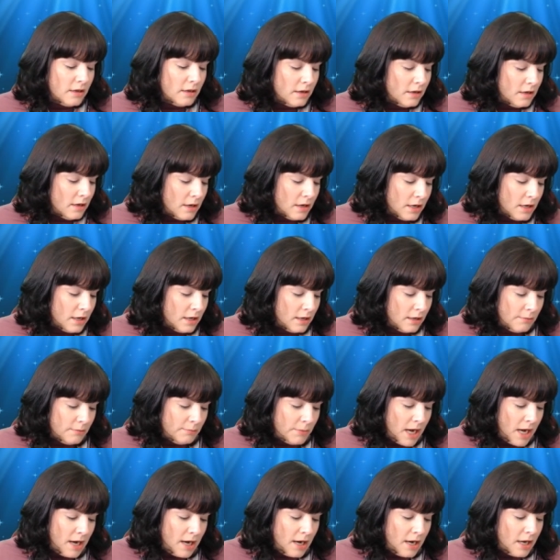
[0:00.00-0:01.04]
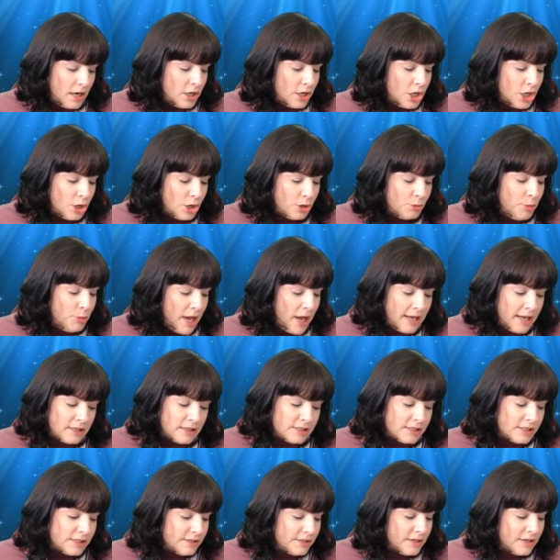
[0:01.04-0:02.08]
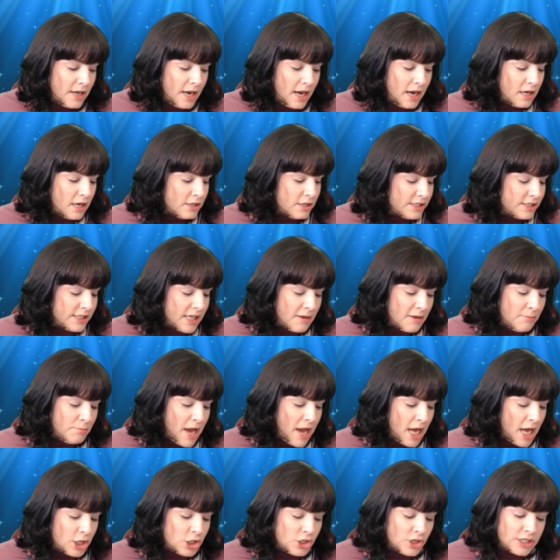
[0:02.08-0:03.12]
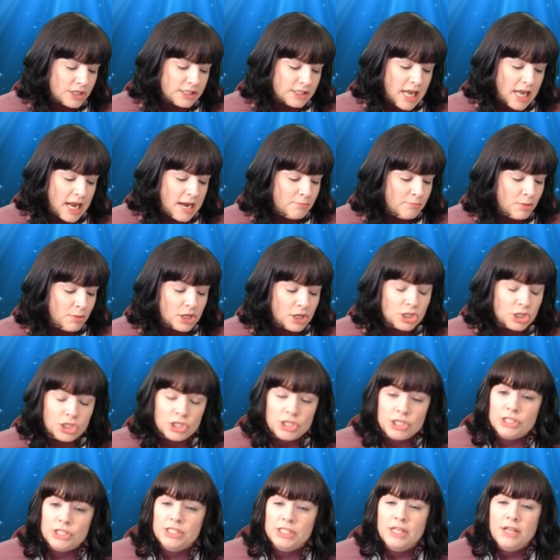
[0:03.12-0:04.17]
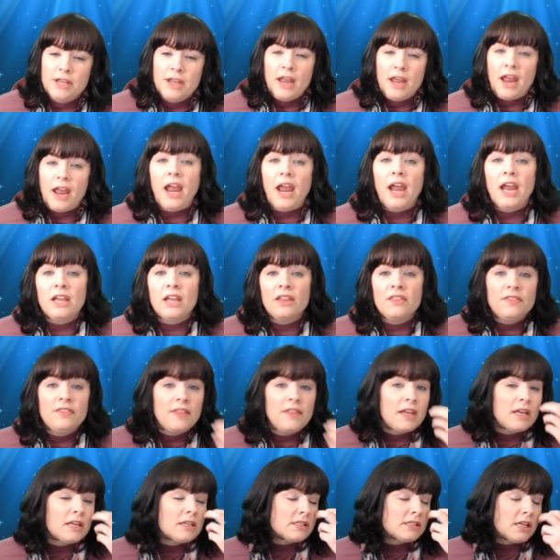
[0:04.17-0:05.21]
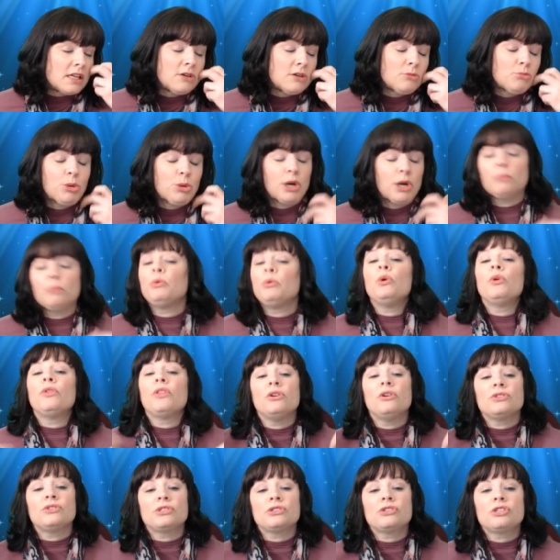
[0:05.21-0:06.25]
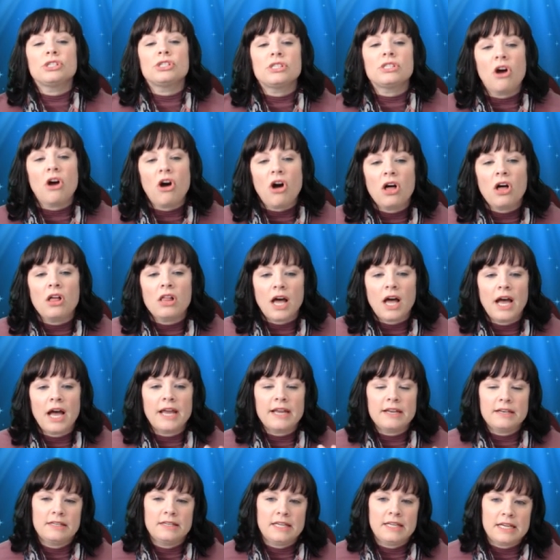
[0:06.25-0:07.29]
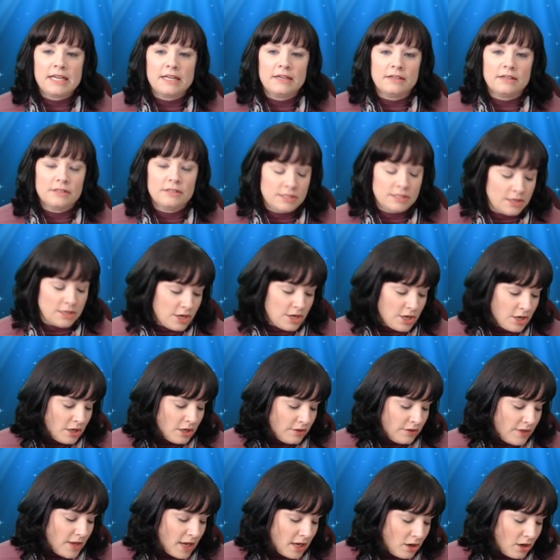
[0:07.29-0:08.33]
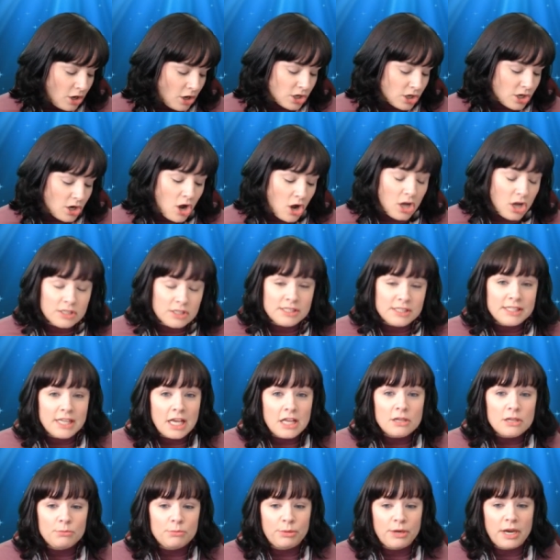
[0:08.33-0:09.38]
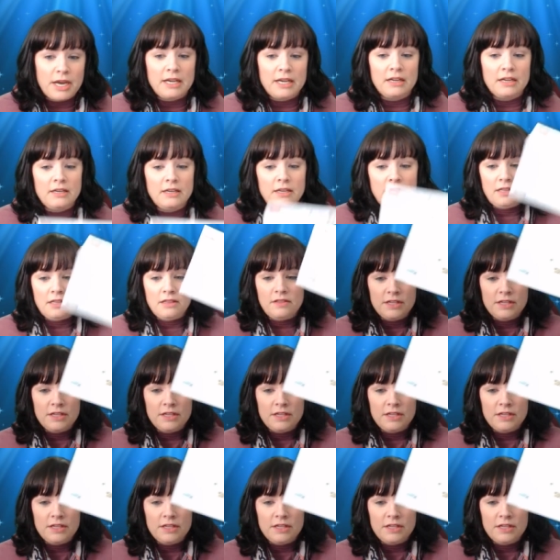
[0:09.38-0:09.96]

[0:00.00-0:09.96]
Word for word: and your pets, and St. Patrick's Day pictures, and things in purple. Those are just all ideas that are all celebrated in